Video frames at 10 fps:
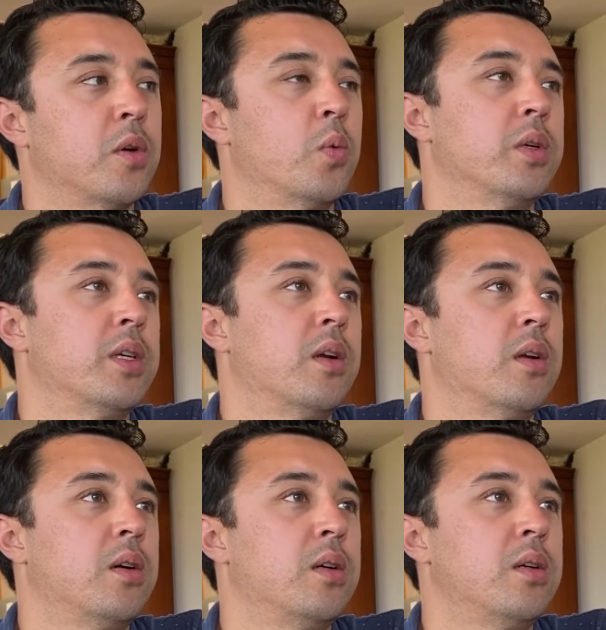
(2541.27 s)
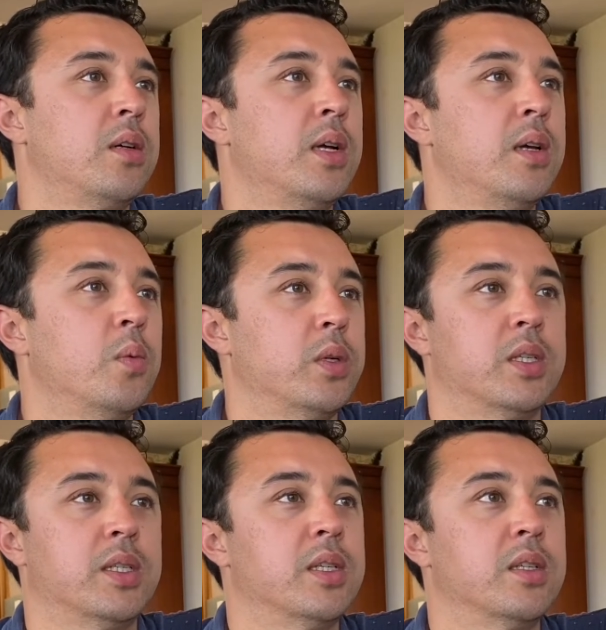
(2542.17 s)
So 1 year law,
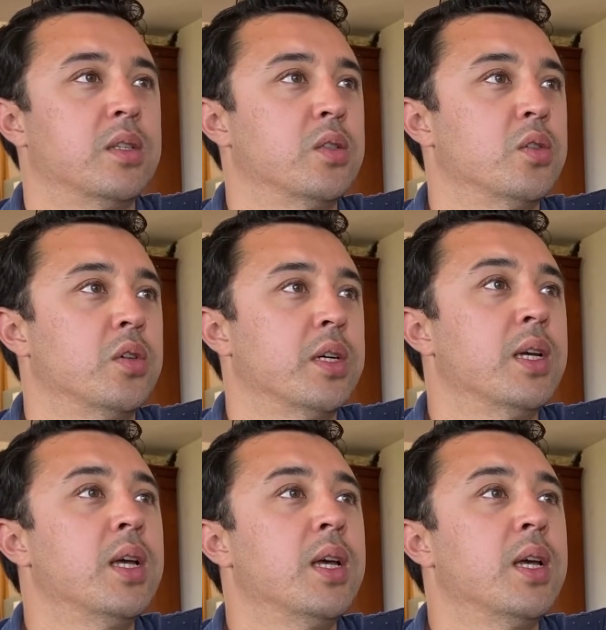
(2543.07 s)
which I didn't enjoy,